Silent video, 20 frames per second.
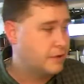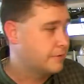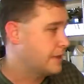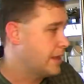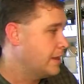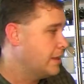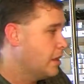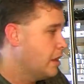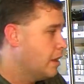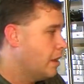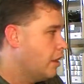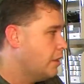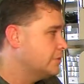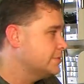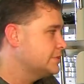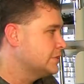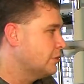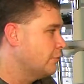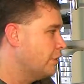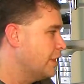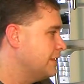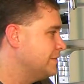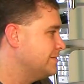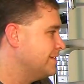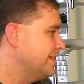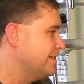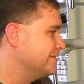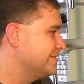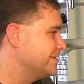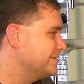Okay. Also, what it
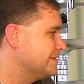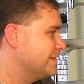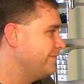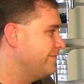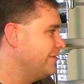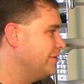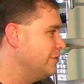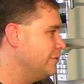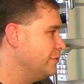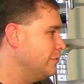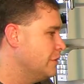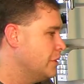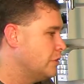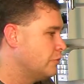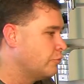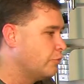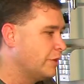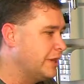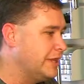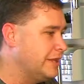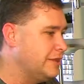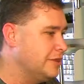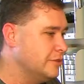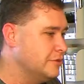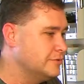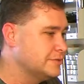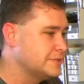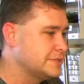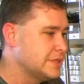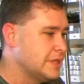does is if you
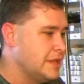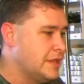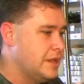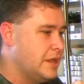reuse